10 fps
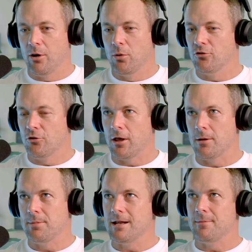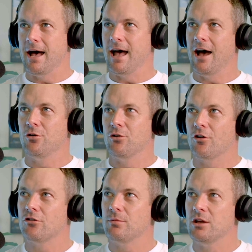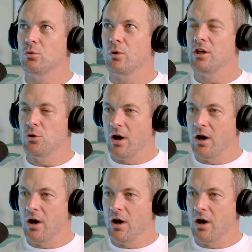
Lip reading: we were talking a bit about how you got to be where you